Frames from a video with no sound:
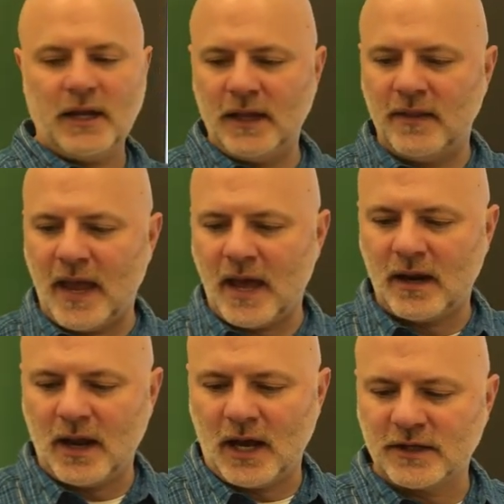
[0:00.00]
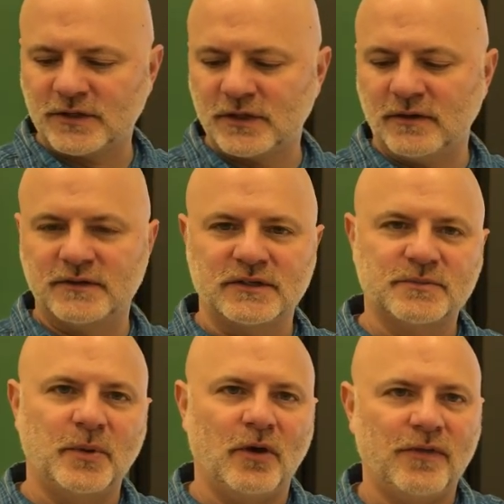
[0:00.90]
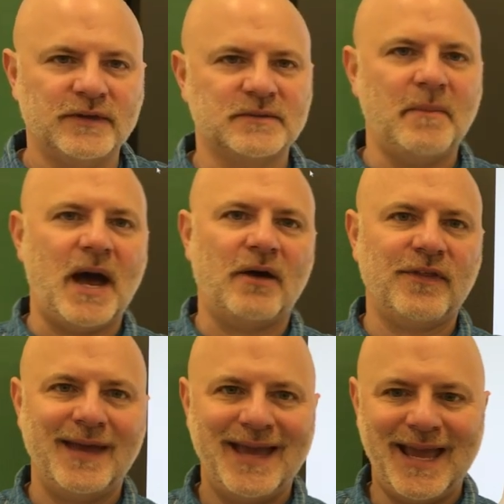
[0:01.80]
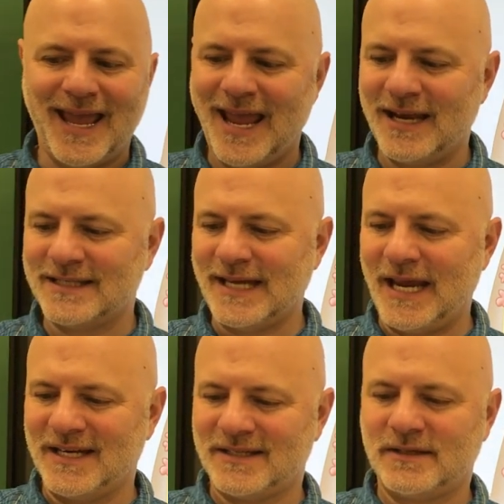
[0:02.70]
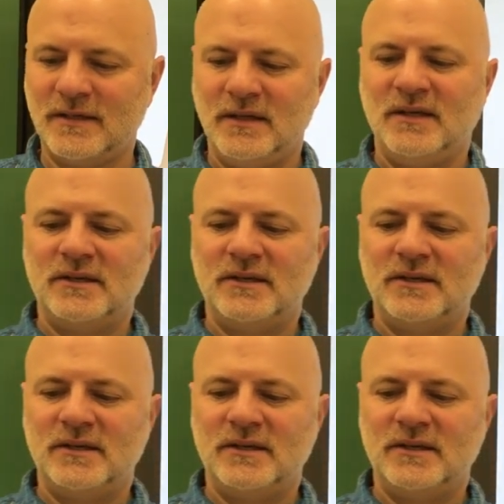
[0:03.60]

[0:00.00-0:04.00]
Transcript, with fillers: and that uh, serves its both its mouth and its anus.